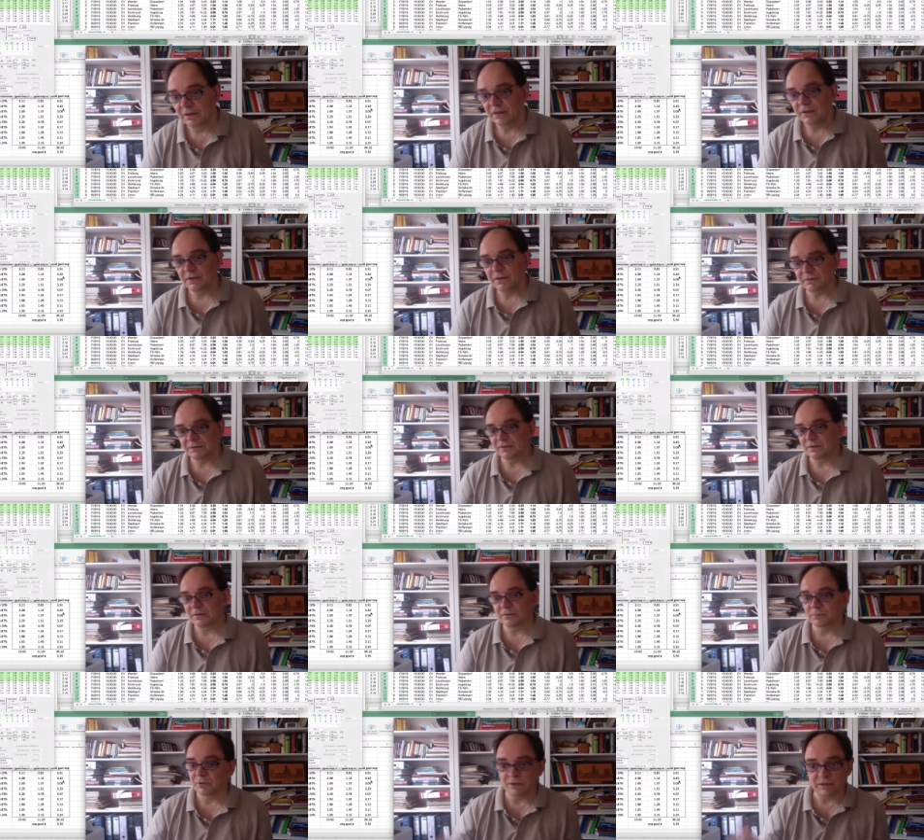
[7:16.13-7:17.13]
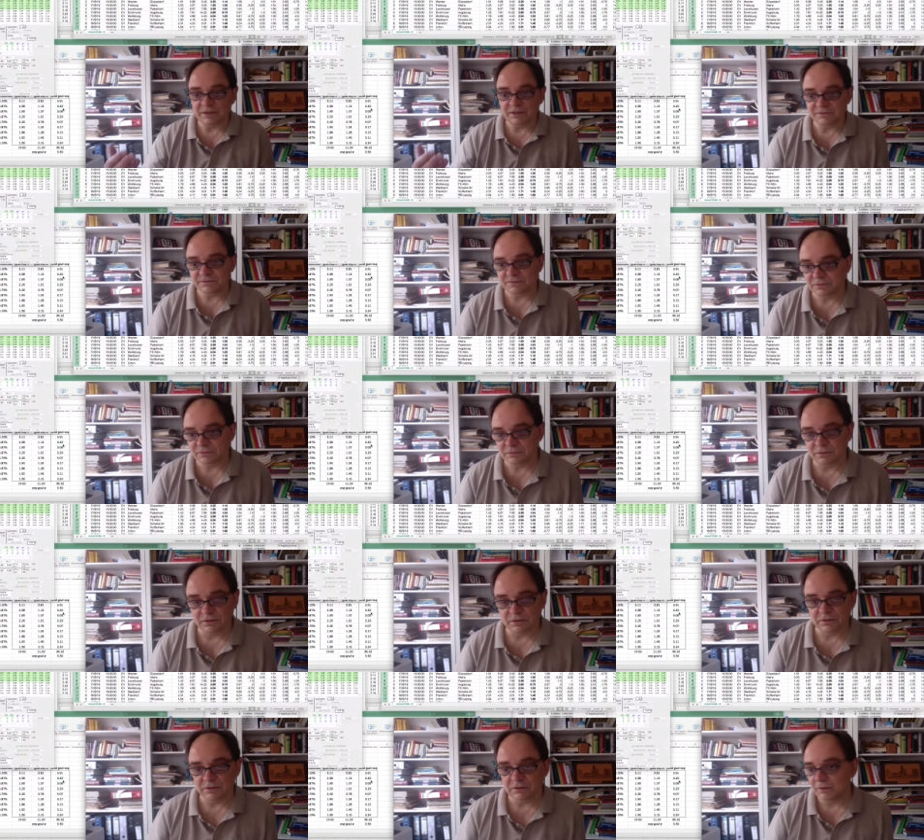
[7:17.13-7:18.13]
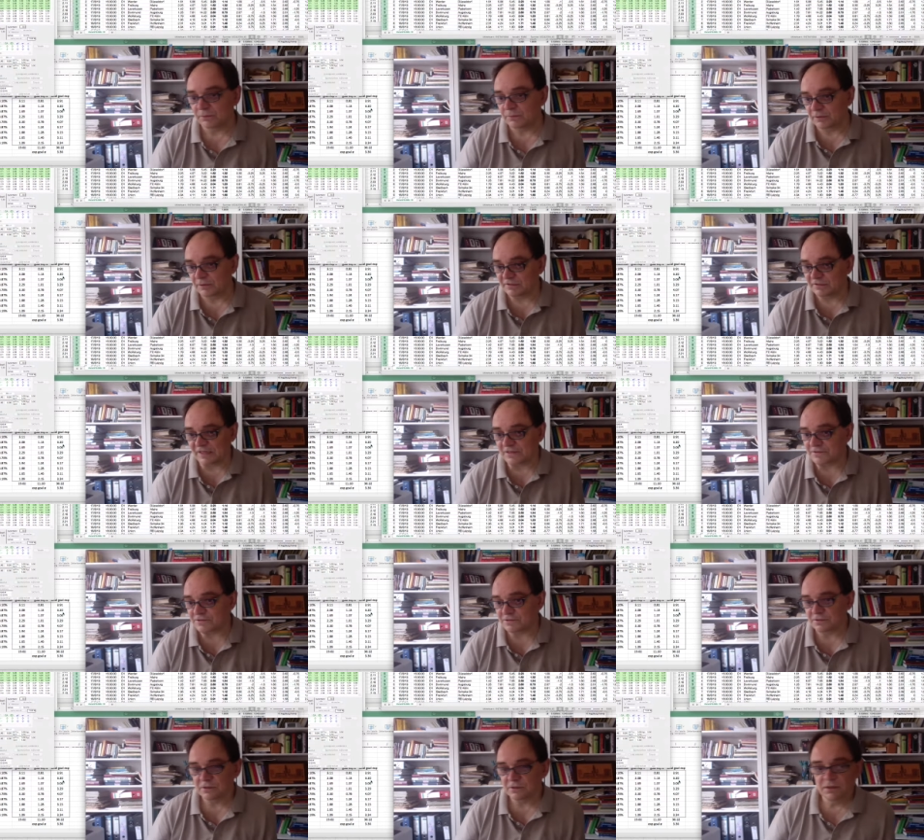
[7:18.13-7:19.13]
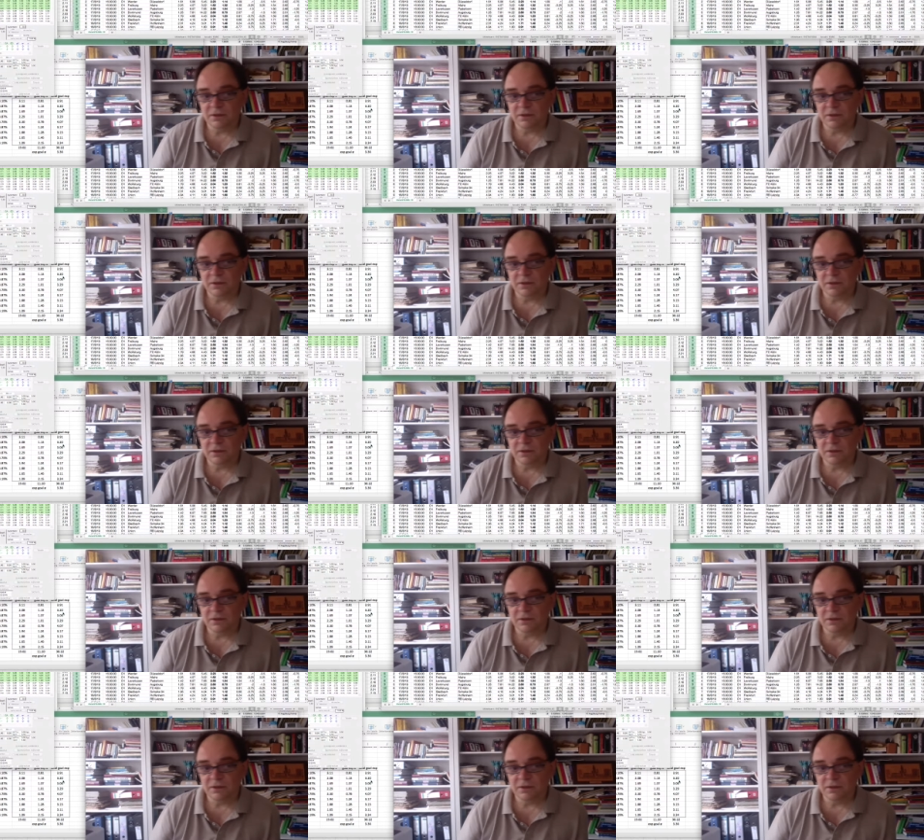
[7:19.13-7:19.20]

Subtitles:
is more or less goal mouth action.